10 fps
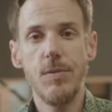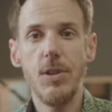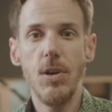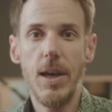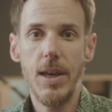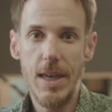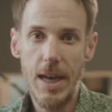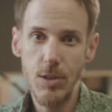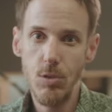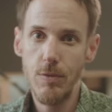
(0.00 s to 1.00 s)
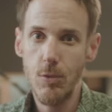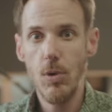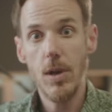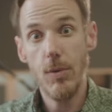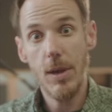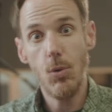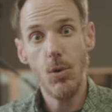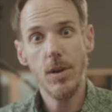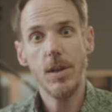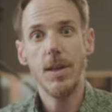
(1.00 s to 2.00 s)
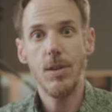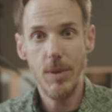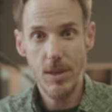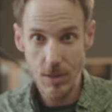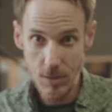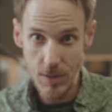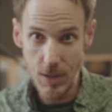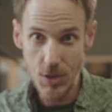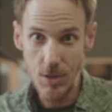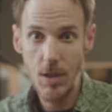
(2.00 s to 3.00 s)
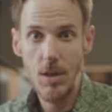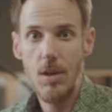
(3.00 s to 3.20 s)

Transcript: video I guide you through a recording and a mixing session.